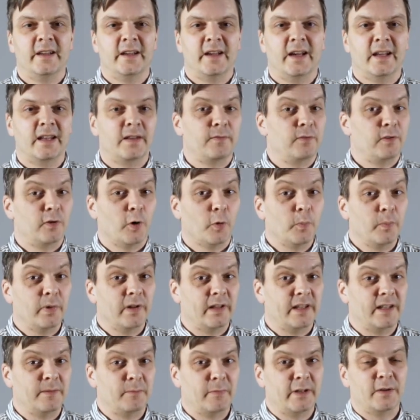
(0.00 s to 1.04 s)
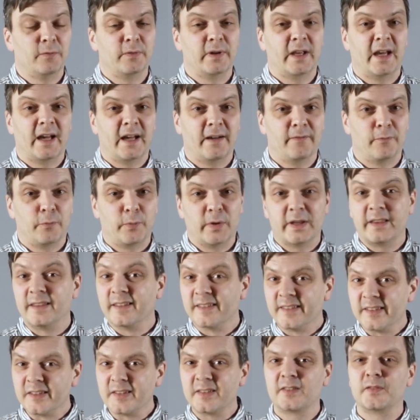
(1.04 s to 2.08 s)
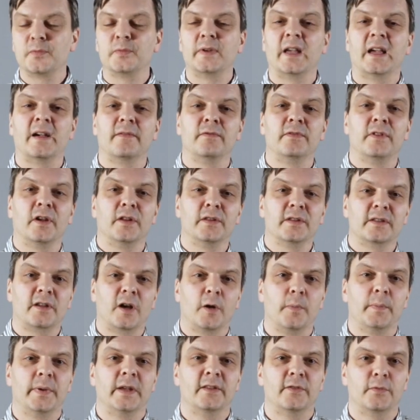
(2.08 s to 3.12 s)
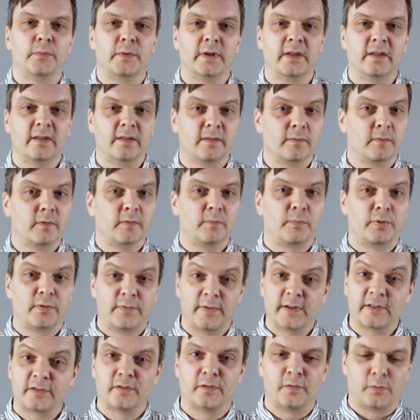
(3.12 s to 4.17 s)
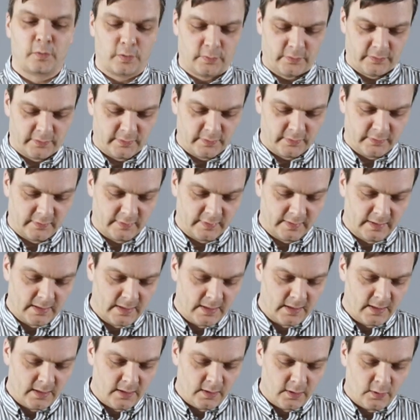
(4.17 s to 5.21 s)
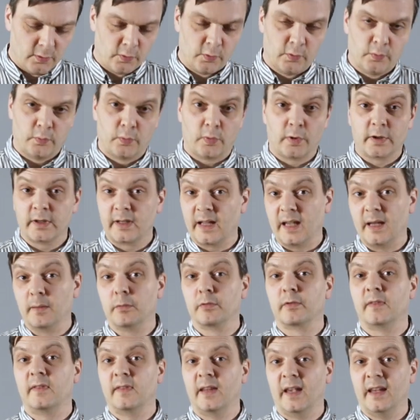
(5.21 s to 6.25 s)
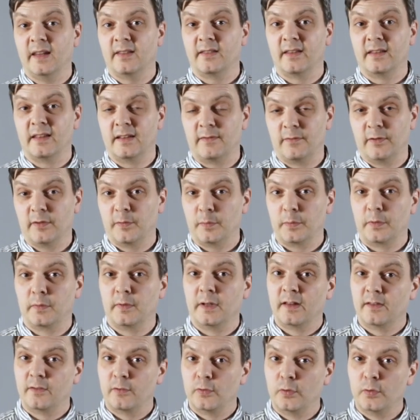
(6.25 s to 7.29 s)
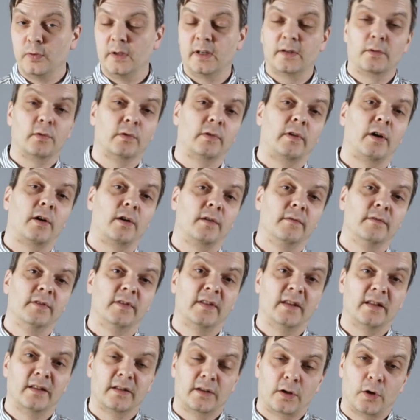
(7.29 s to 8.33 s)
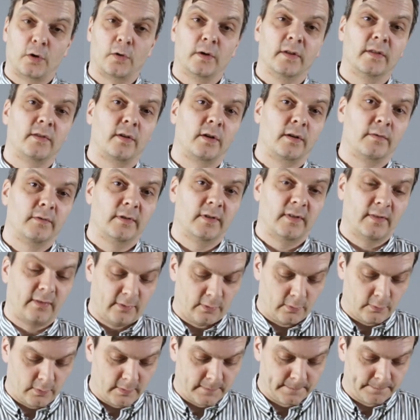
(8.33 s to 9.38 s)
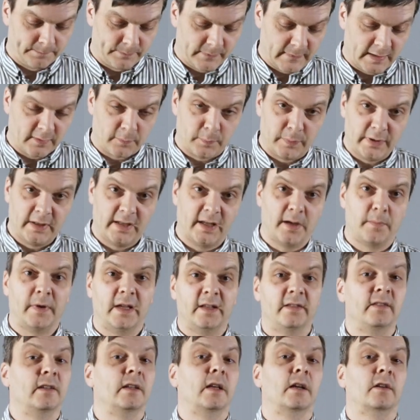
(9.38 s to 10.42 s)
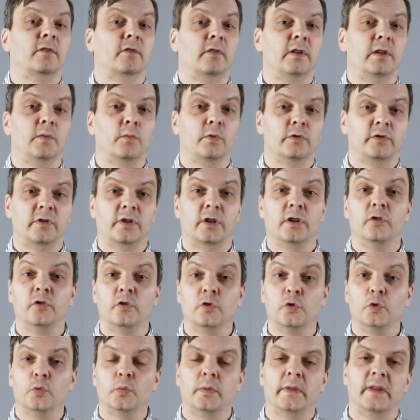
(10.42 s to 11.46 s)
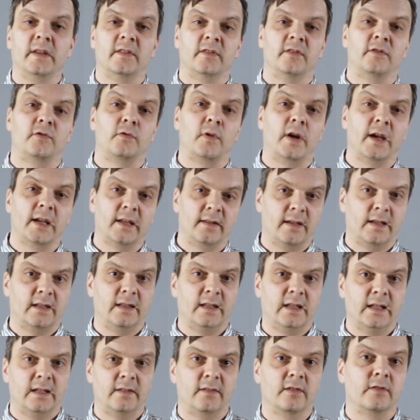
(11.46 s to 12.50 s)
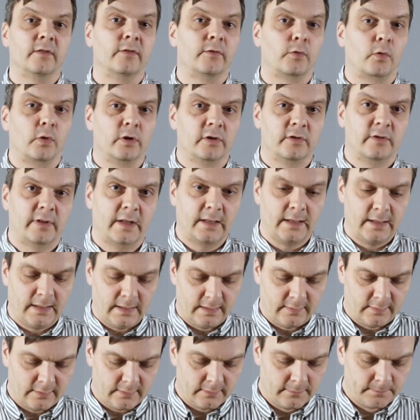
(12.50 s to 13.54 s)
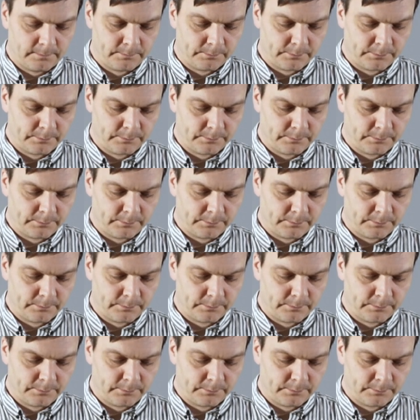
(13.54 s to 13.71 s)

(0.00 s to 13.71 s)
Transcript: And if you don't believe me, we have witnesses. We have done cuppings with professional roasters who weren't able to taste the difference between 2-year-old harvest and current harvest. So that's pretty amazing actually, what you can do with these drying techniques and storage techniques.